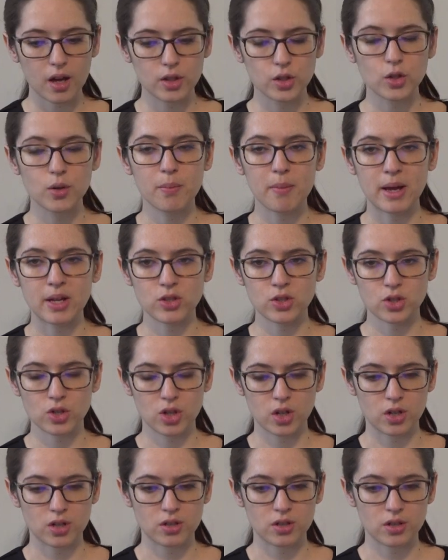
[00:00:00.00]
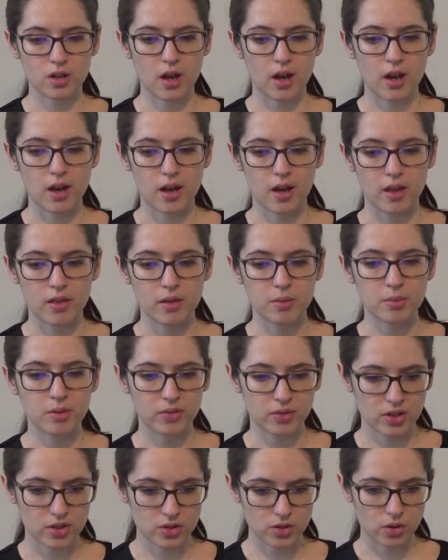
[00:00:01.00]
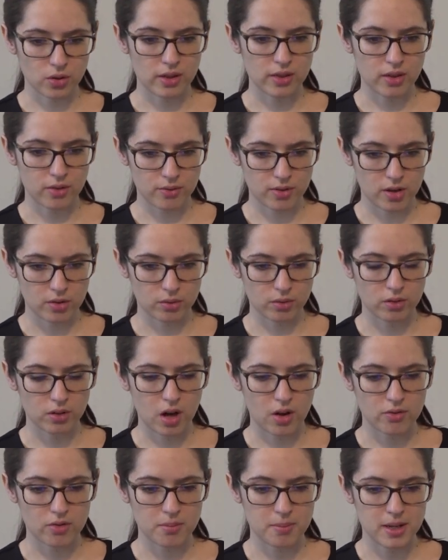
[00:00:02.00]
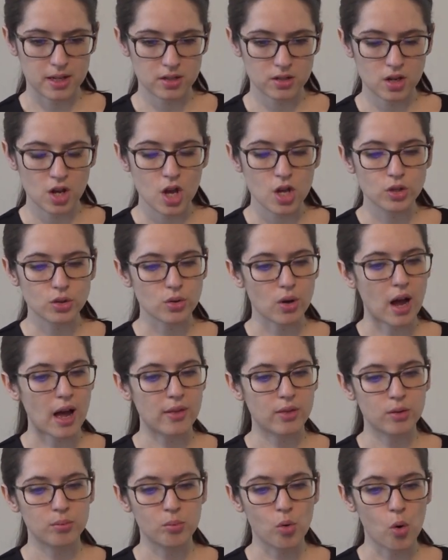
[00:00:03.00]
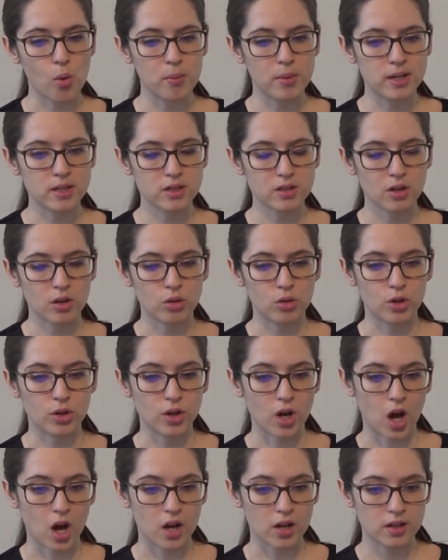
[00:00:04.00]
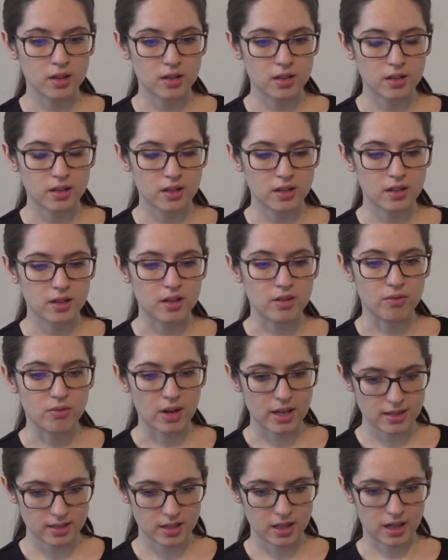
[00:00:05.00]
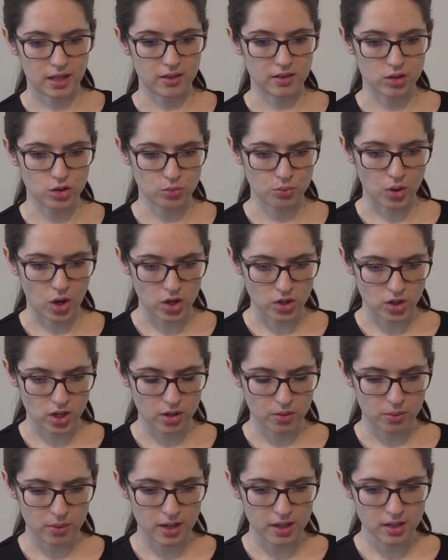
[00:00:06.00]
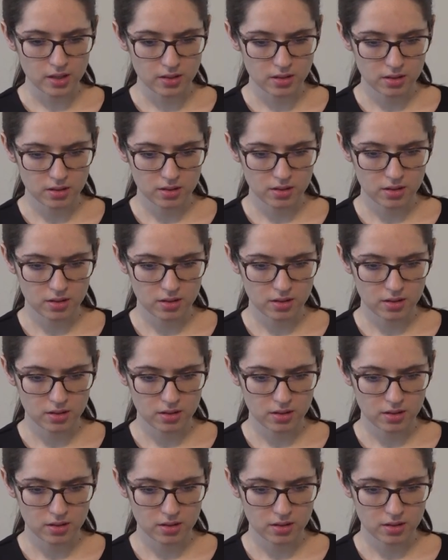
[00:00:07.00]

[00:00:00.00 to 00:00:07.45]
You mentioned the provincial and the federal government. So at the moment, they're not investing in this project, right?